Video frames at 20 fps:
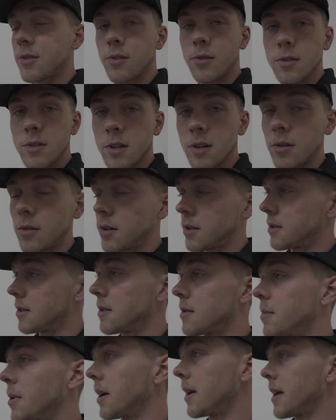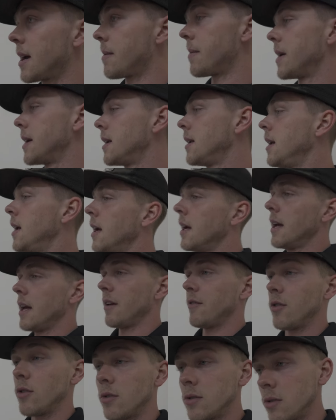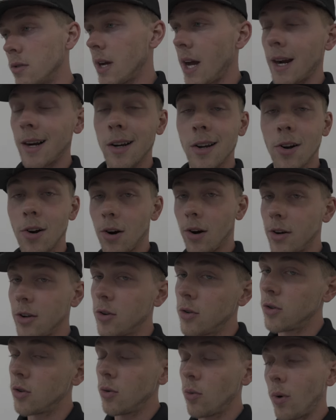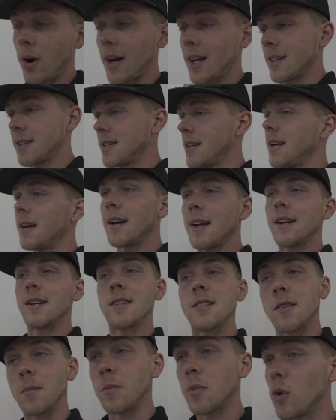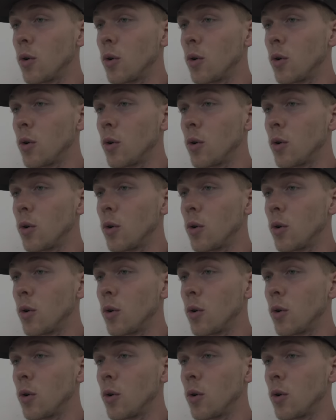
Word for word: sorts of noises. But yeah, man, if you do got a car and you do want it tinted and some